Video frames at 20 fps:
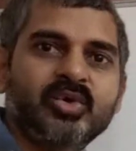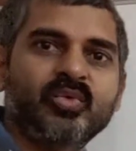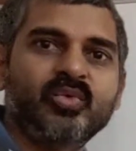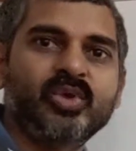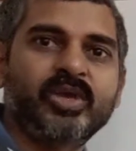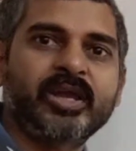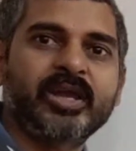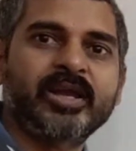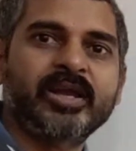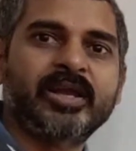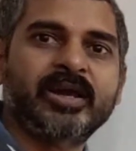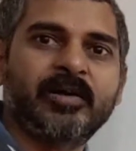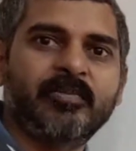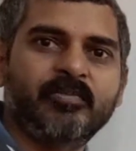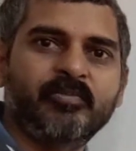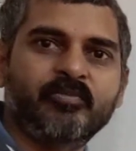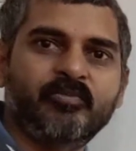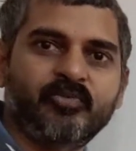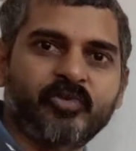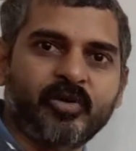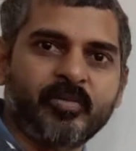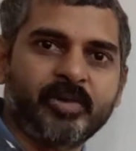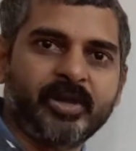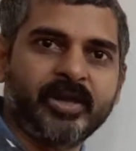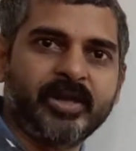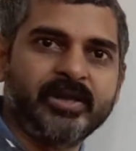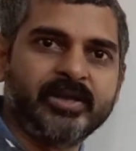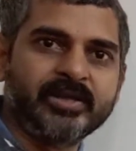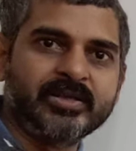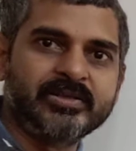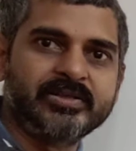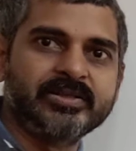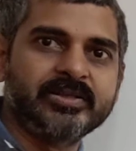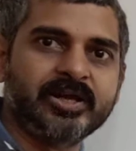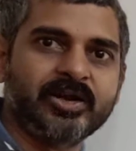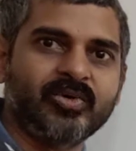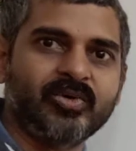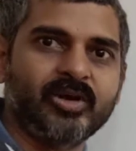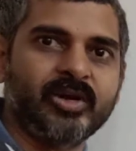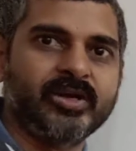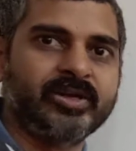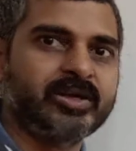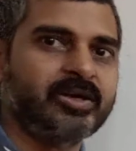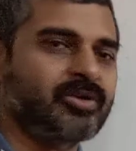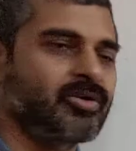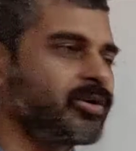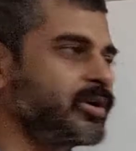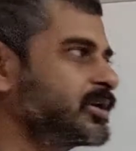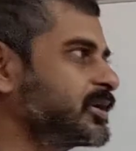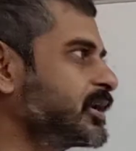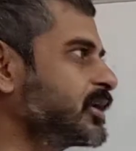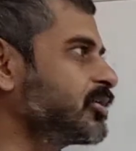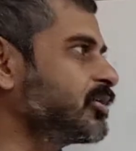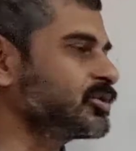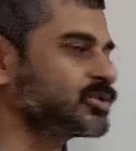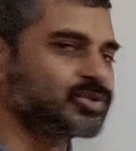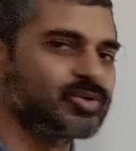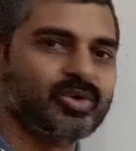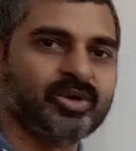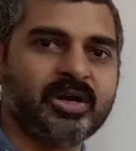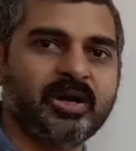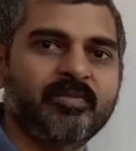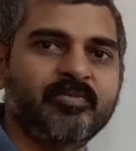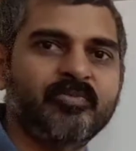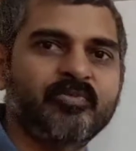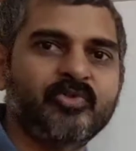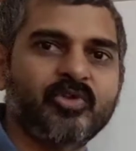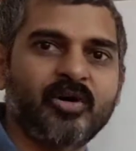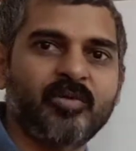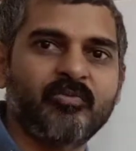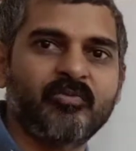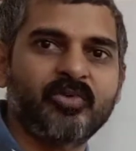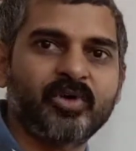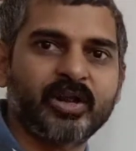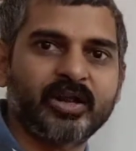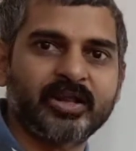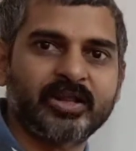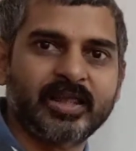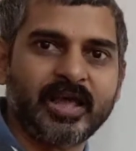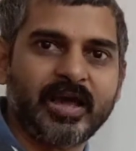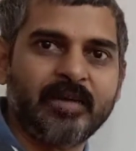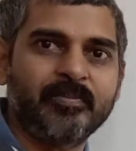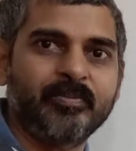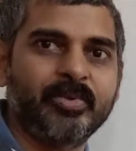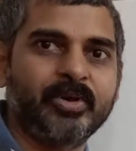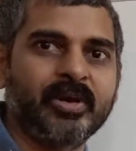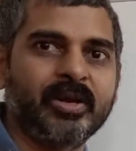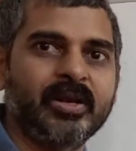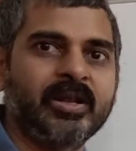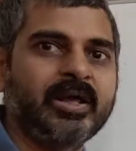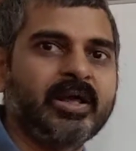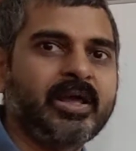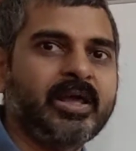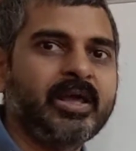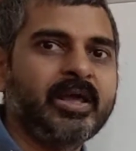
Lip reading: We can come from a DC regulator, or it can also come from, for example,